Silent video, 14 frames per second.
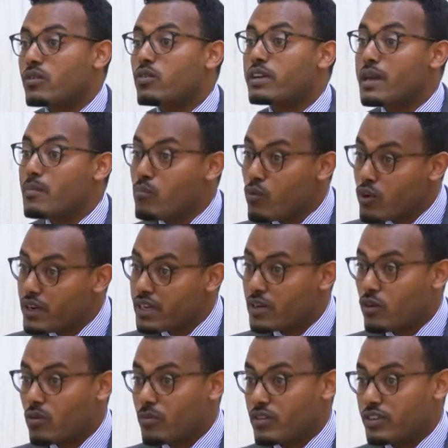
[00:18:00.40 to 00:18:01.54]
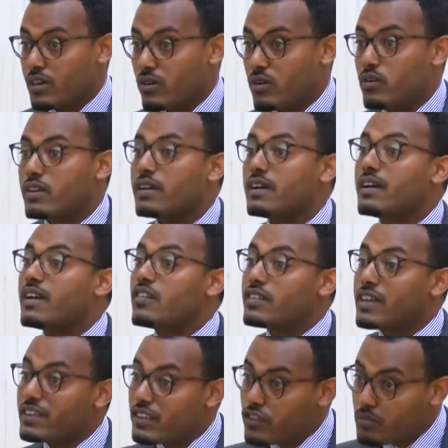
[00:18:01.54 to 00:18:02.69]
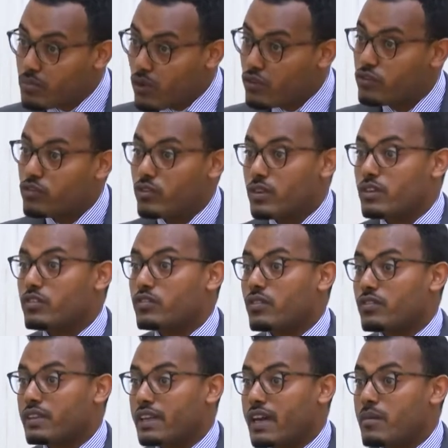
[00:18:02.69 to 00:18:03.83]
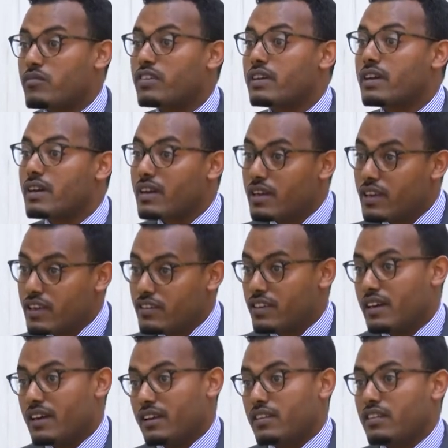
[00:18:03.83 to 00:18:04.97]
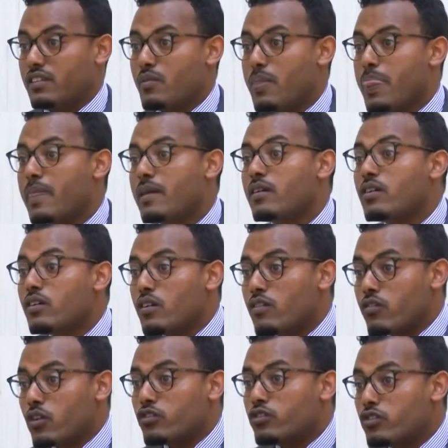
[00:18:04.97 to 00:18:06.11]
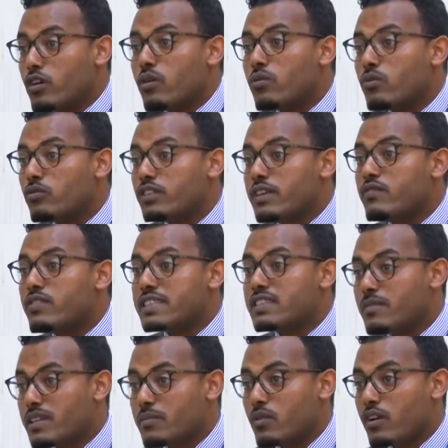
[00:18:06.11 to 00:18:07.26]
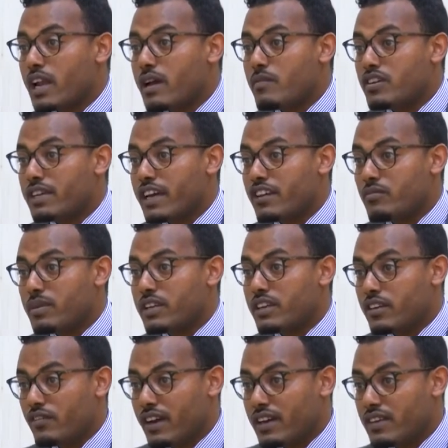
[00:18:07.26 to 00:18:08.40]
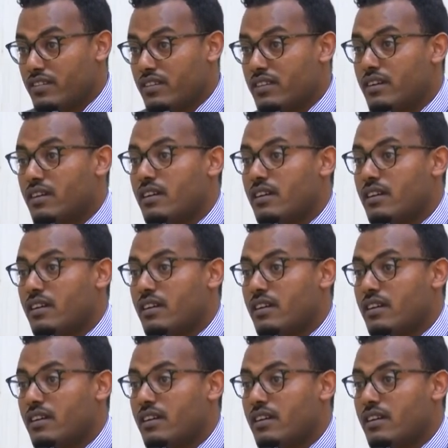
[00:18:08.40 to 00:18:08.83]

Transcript: code, a modern commercial code that responds to the needs of the times is enacted. Of course, the investment proclamation has been revised,